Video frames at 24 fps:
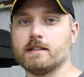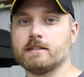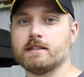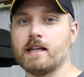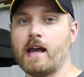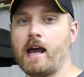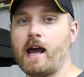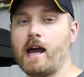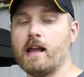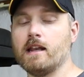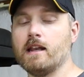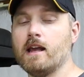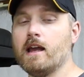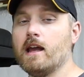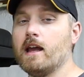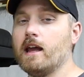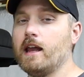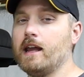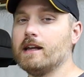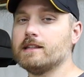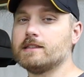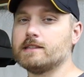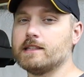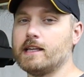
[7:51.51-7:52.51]
is at,
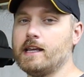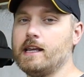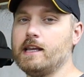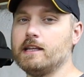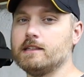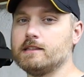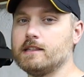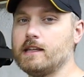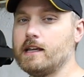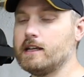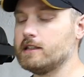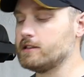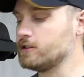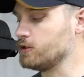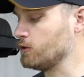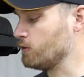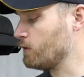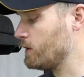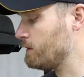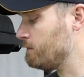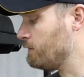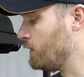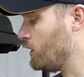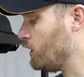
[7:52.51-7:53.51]
it's easiest to
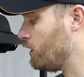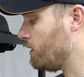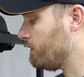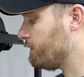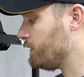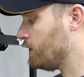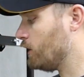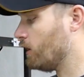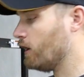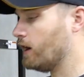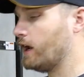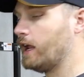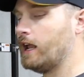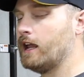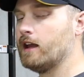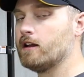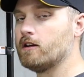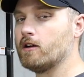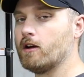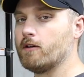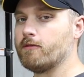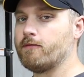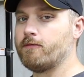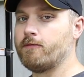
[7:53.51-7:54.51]
remove your
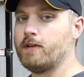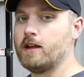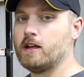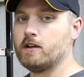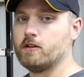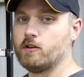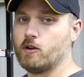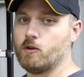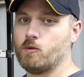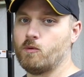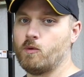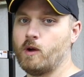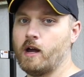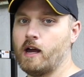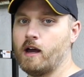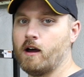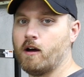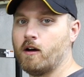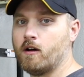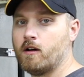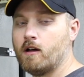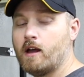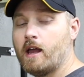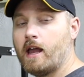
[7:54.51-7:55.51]
inner fender
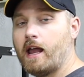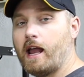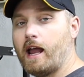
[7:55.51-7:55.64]
well